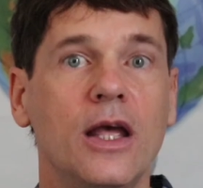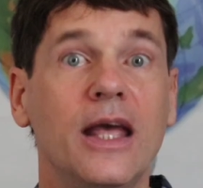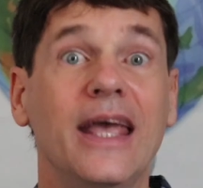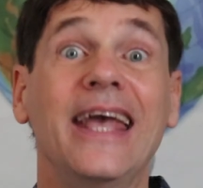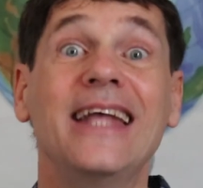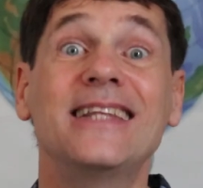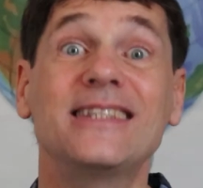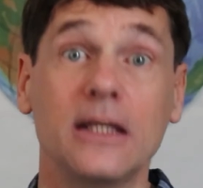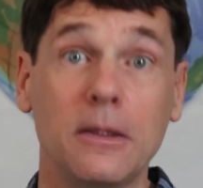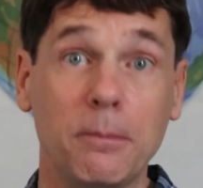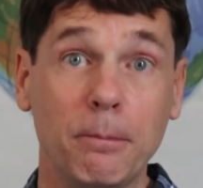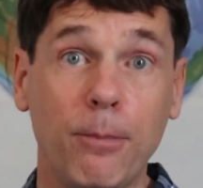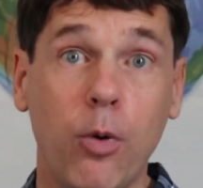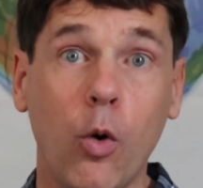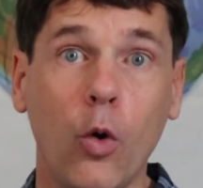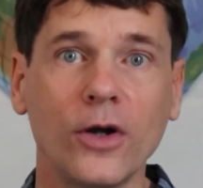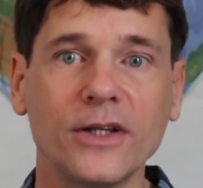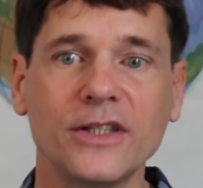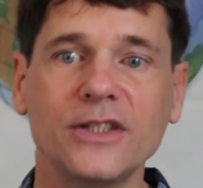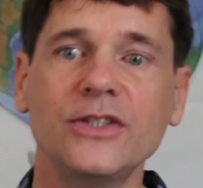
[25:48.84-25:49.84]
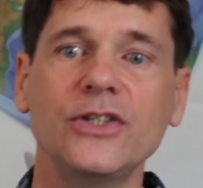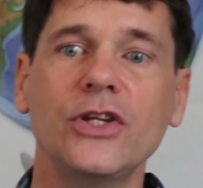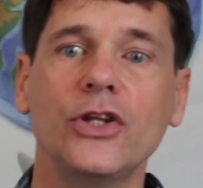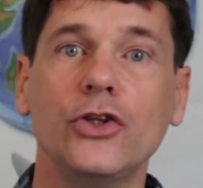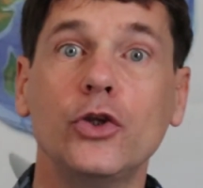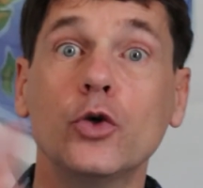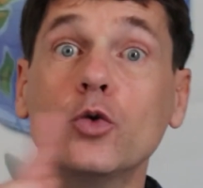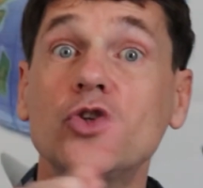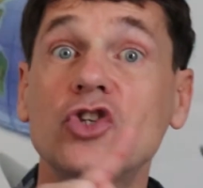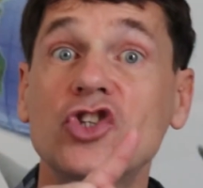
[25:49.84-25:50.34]
It's important
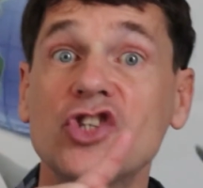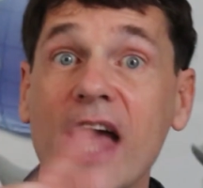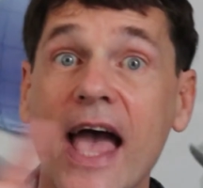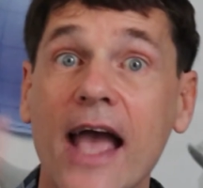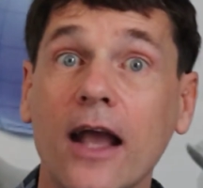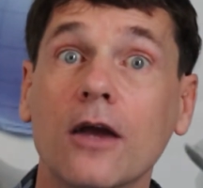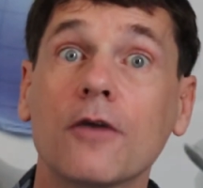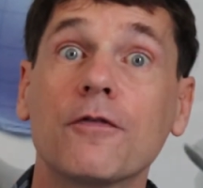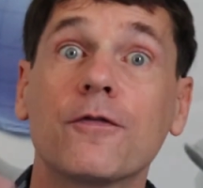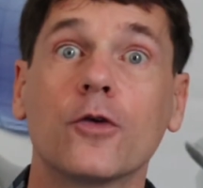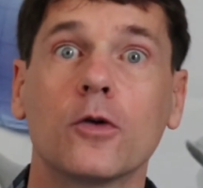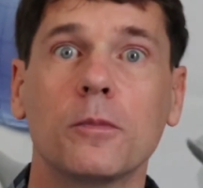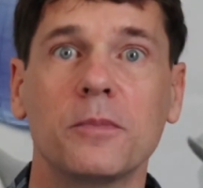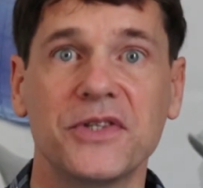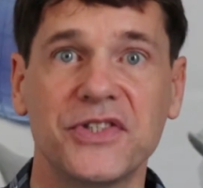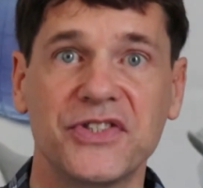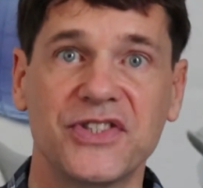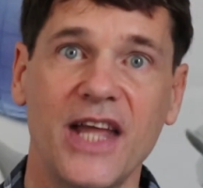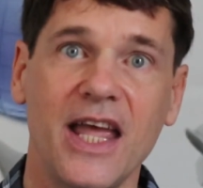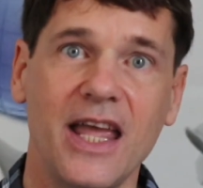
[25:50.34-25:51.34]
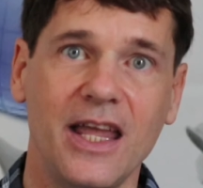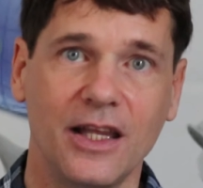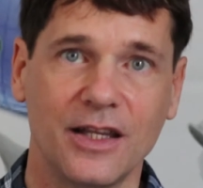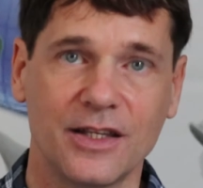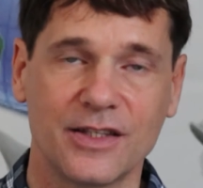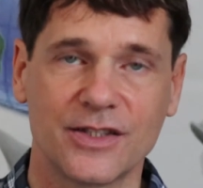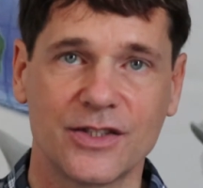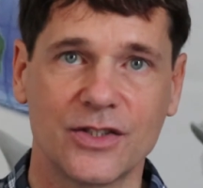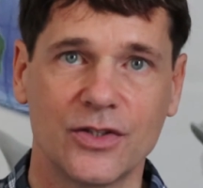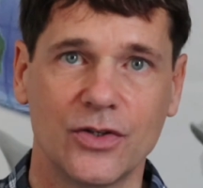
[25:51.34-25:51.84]
you check for
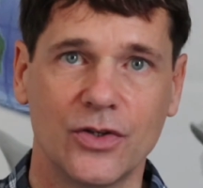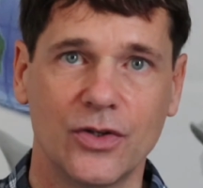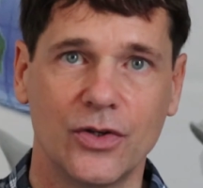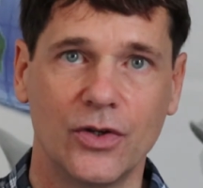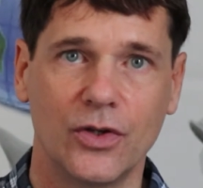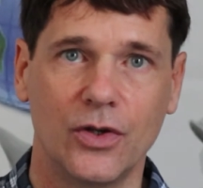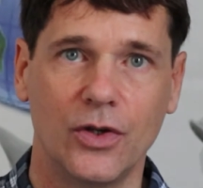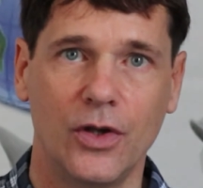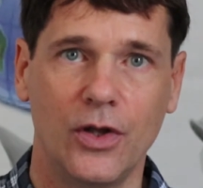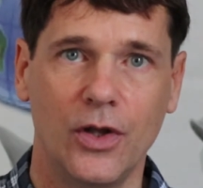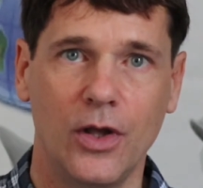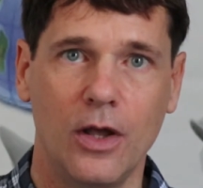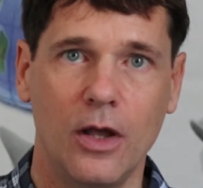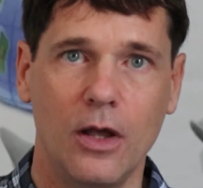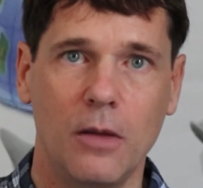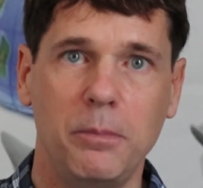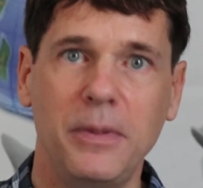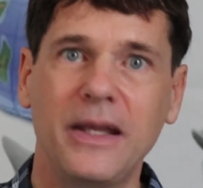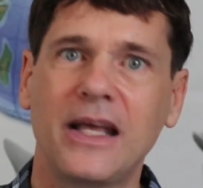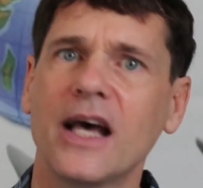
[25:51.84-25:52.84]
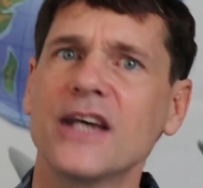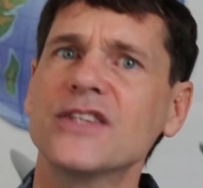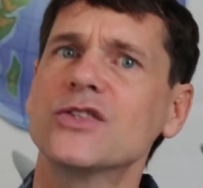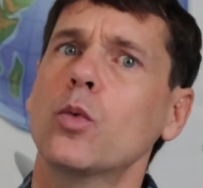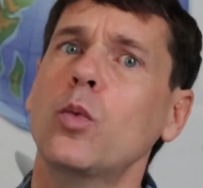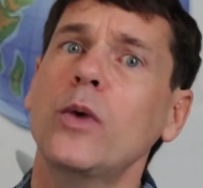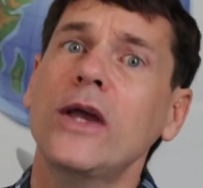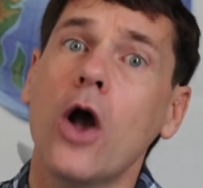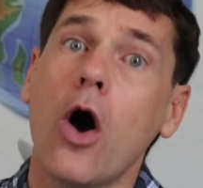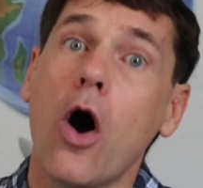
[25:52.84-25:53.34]
mistakes because
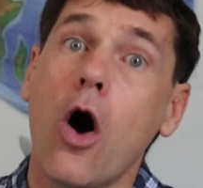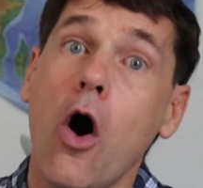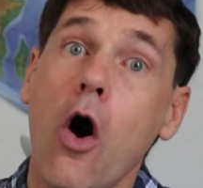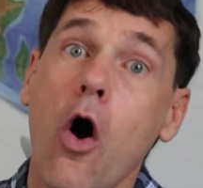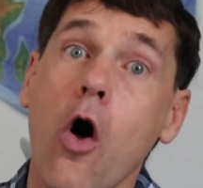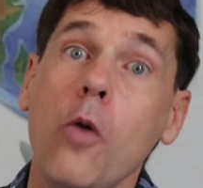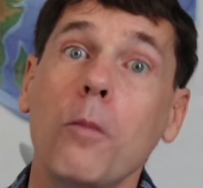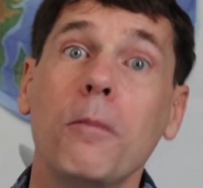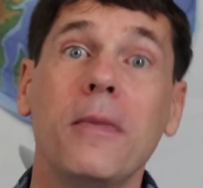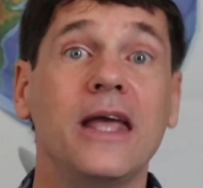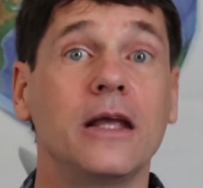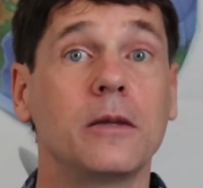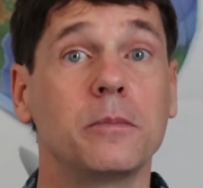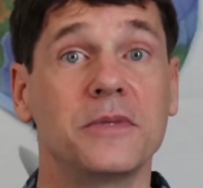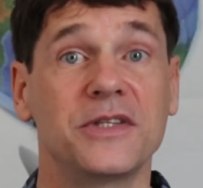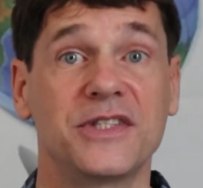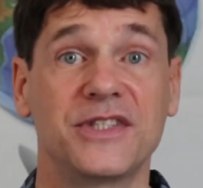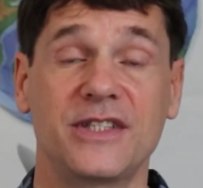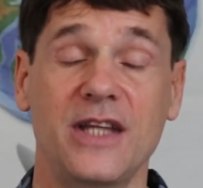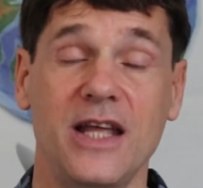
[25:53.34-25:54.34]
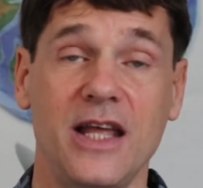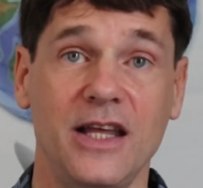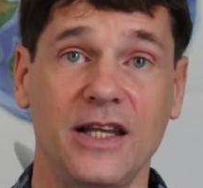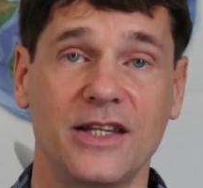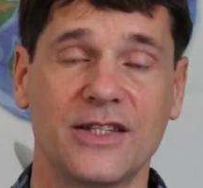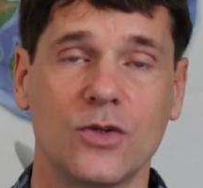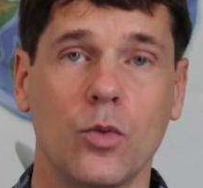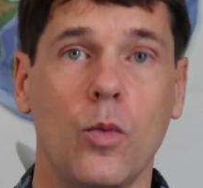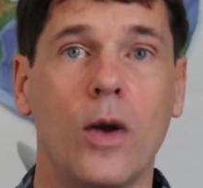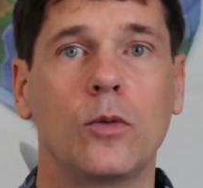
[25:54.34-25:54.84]
we all make
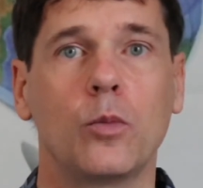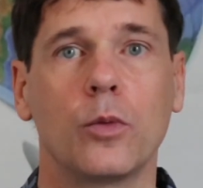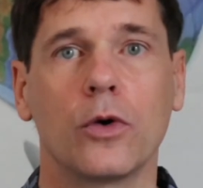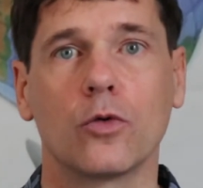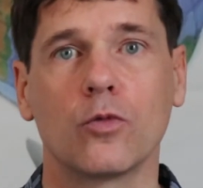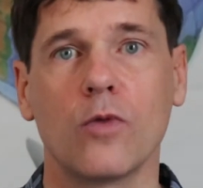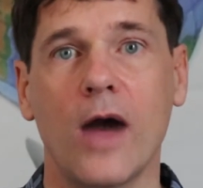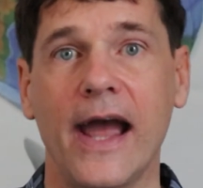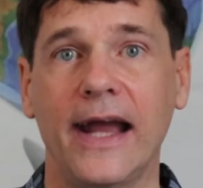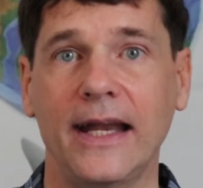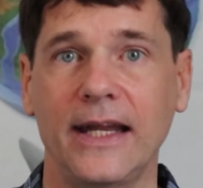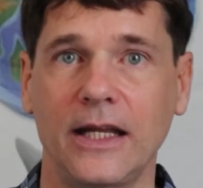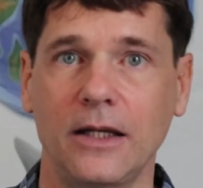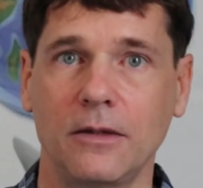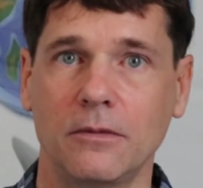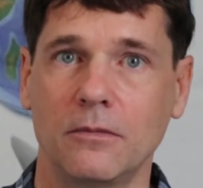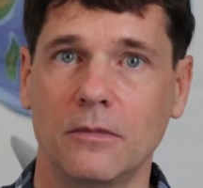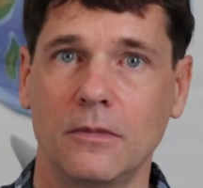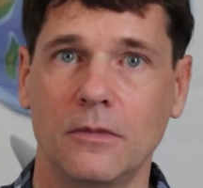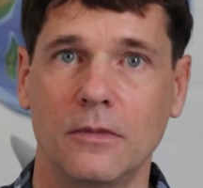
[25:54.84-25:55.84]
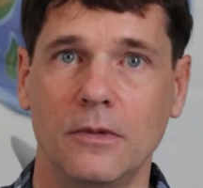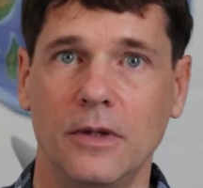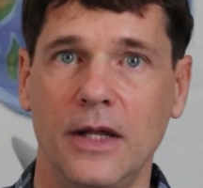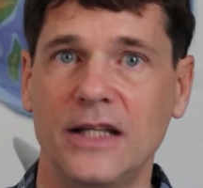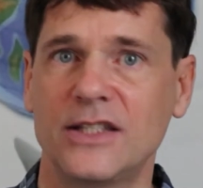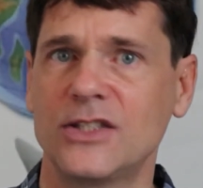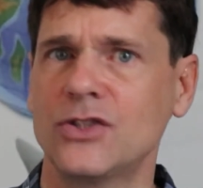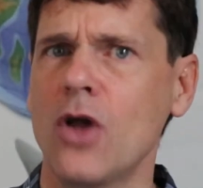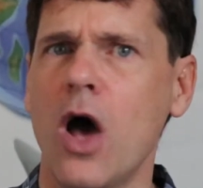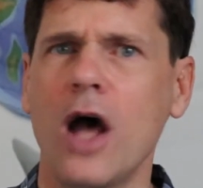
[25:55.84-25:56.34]
mistakes when we're writing.
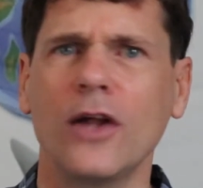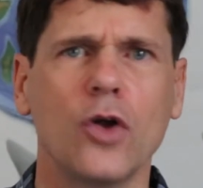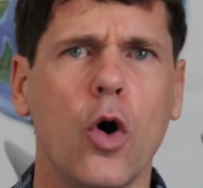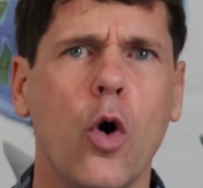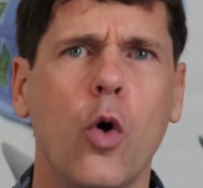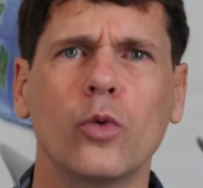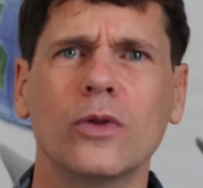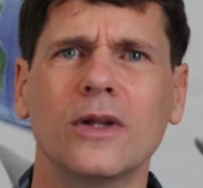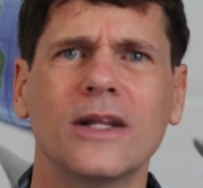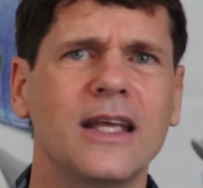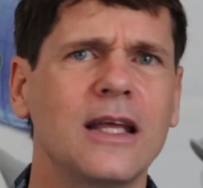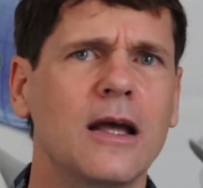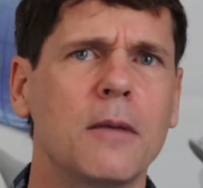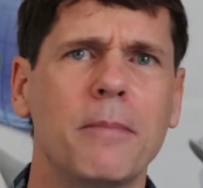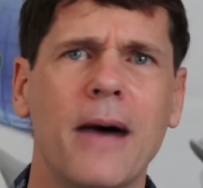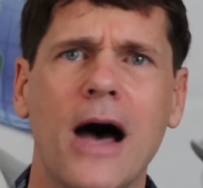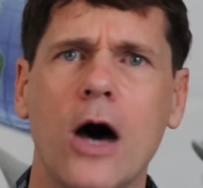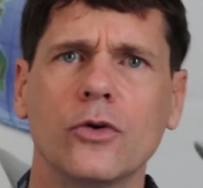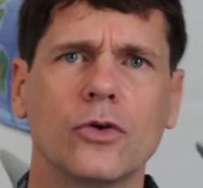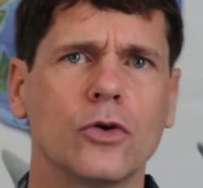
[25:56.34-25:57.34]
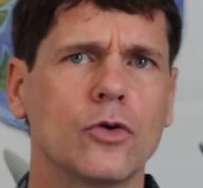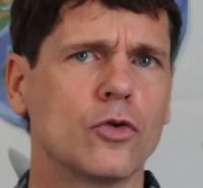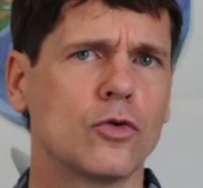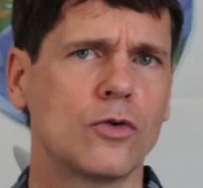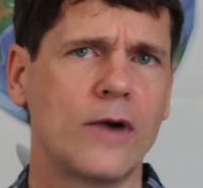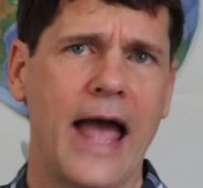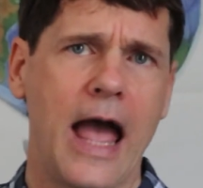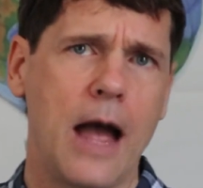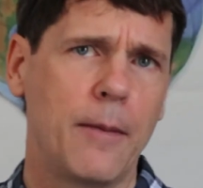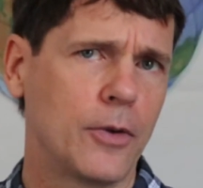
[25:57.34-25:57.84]
It's not only about
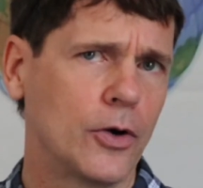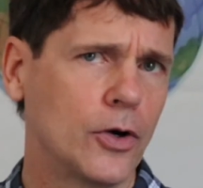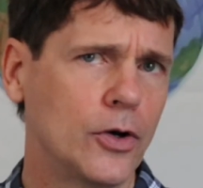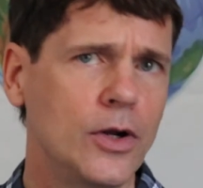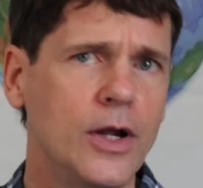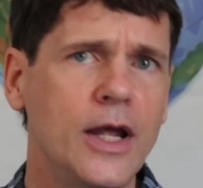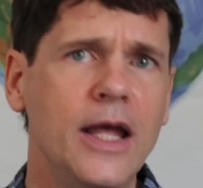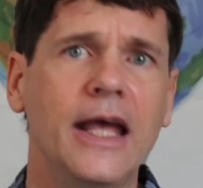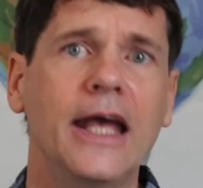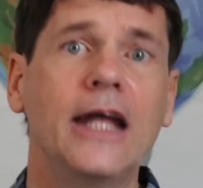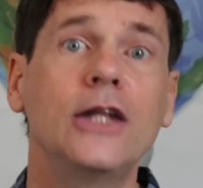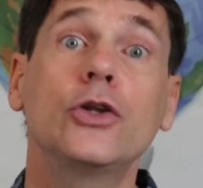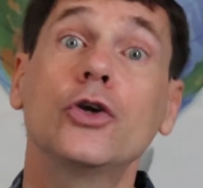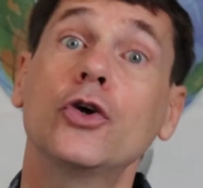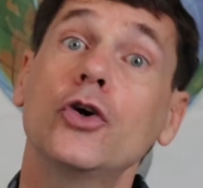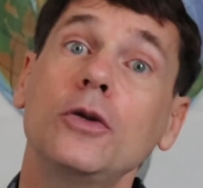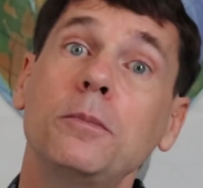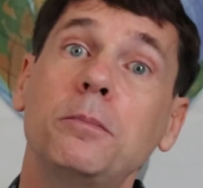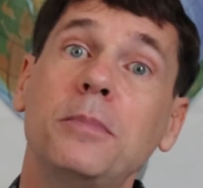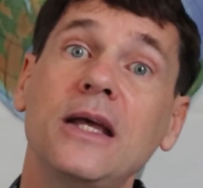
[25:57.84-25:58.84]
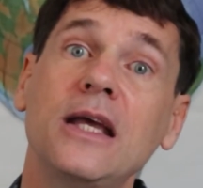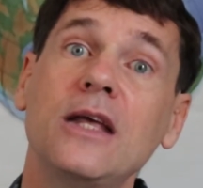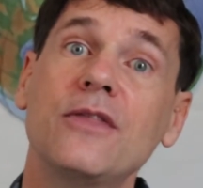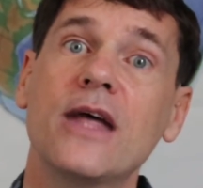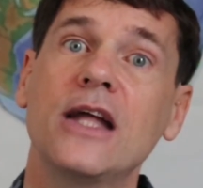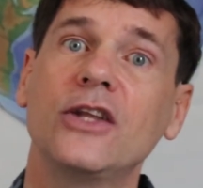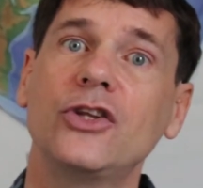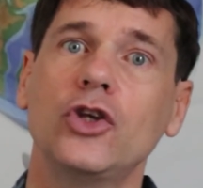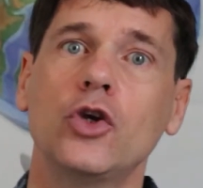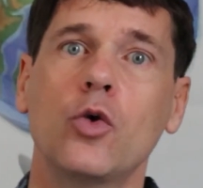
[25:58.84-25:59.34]
grammar. It could be
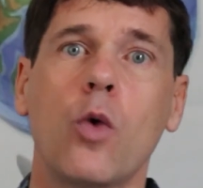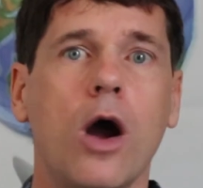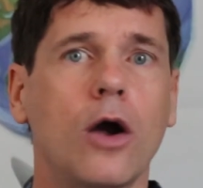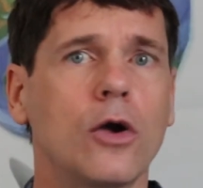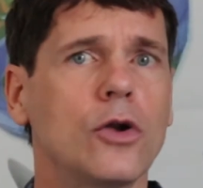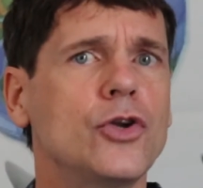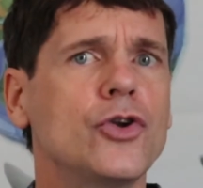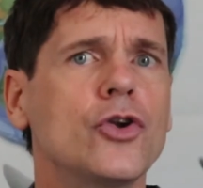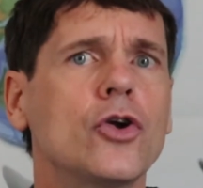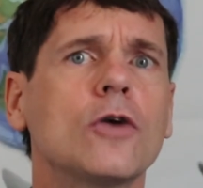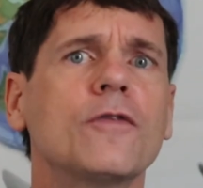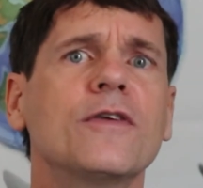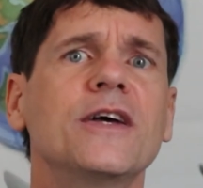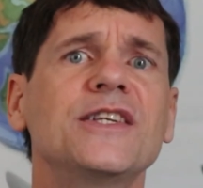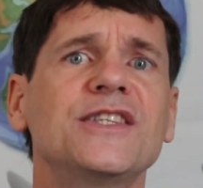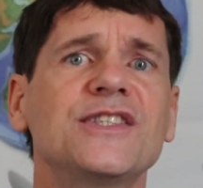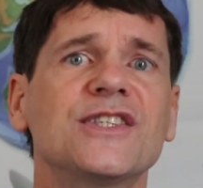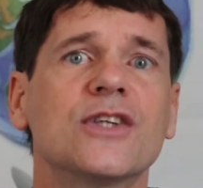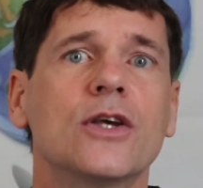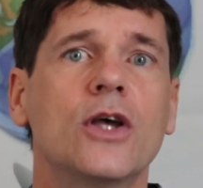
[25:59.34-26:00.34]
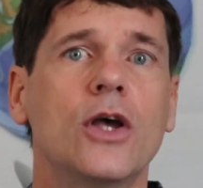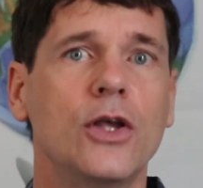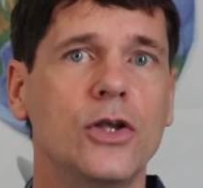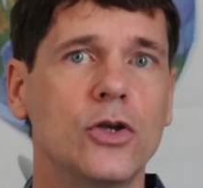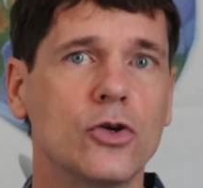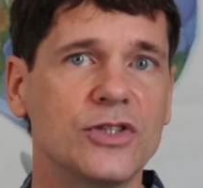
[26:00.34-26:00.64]
that you are nervous, you're